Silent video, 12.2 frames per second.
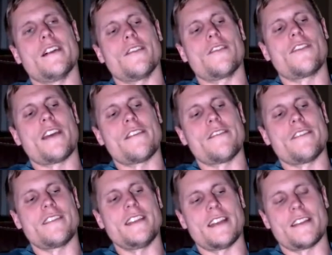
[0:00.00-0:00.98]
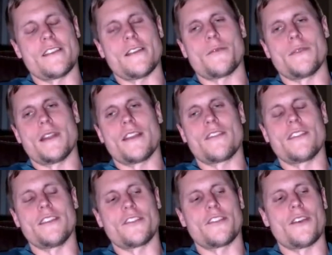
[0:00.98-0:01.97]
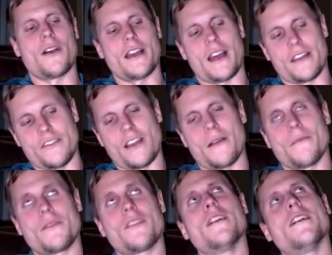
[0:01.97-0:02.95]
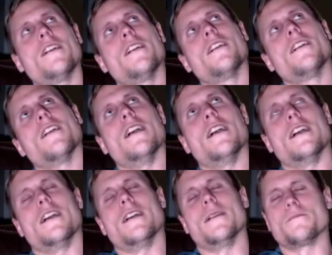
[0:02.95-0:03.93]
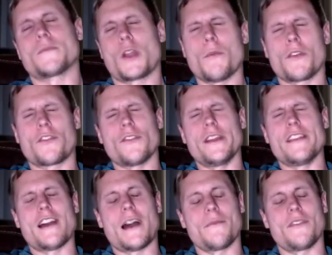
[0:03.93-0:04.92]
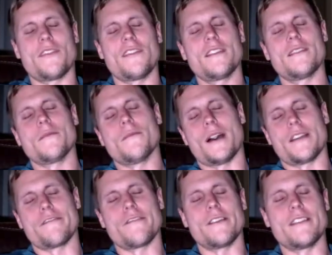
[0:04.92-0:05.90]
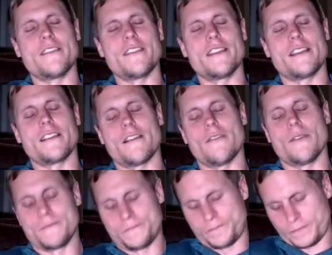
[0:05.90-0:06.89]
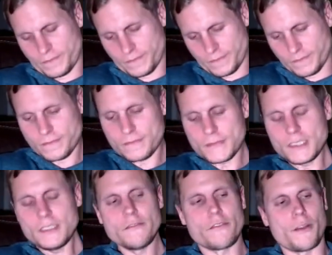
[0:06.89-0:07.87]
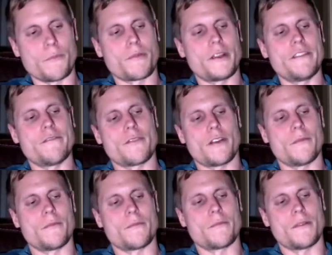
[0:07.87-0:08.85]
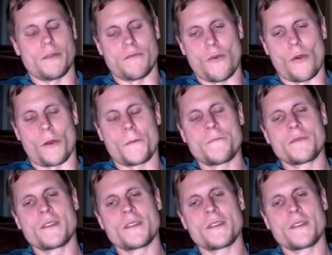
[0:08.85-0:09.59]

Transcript: of 17 nanograms per deciliter. So I jumped almost 3 times my free T level from before.